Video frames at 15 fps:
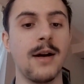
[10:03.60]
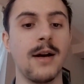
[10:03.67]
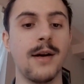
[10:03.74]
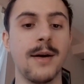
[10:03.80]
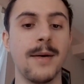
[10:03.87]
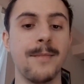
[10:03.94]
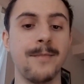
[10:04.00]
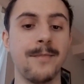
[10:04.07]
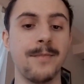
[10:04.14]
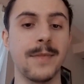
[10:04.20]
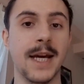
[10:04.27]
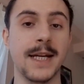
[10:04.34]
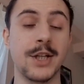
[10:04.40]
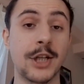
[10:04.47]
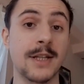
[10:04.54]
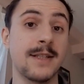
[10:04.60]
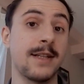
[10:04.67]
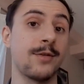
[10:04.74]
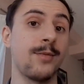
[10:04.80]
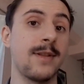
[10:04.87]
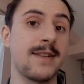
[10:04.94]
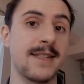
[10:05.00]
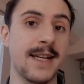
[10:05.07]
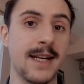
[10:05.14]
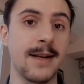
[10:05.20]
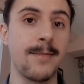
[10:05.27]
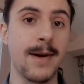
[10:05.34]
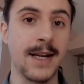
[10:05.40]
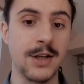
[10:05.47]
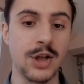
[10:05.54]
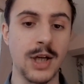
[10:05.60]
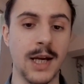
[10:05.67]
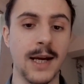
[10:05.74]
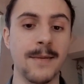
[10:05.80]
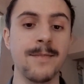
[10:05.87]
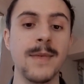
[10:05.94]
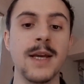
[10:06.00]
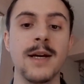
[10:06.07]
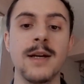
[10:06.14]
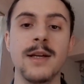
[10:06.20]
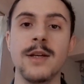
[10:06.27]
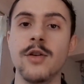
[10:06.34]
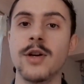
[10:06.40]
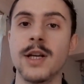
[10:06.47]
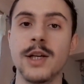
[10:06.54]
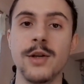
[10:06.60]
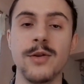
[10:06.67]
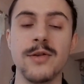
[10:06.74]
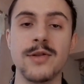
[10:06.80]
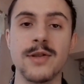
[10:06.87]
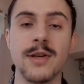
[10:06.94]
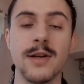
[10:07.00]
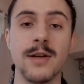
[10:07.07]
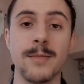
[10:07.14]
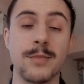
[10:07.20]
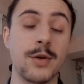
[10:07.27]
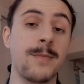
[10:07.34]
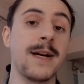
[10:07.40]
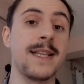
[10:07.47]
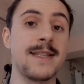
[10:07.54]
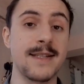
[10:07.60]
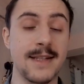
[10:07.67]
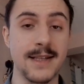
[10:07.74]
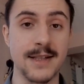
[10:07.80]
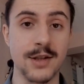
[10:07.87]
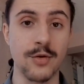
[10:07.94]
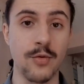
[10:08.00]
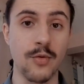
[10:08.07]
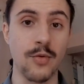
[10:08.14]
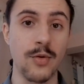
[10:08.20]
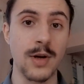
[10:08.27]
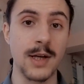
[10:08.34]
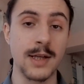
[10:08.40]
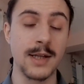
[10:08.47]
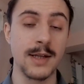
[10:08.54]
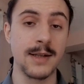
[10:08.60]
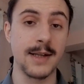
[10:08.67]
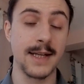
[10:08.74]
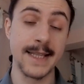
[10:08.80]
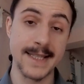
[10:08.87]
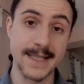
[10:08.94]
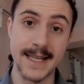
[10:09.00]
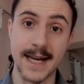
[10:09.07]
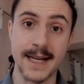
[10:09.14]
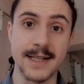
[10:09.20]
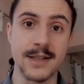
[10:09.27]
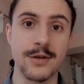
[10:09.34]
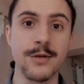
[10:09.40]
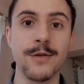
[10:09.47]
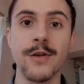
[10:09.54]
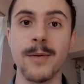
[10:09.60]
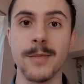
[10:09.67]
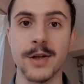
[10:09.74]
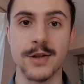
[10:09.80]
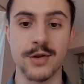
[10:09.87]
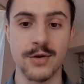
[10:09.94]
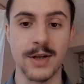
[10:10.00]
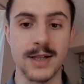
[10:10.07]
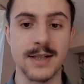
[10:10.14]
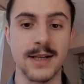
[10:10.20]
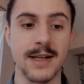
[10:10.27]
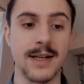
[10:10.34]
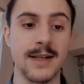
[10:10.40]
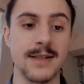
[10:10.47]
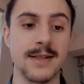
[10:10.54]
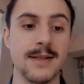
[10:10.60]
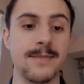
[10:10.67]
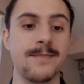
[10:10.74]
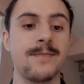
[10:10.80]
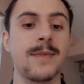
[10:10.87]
and just as with standard matching, you can use the propensity score instead to form your stratas.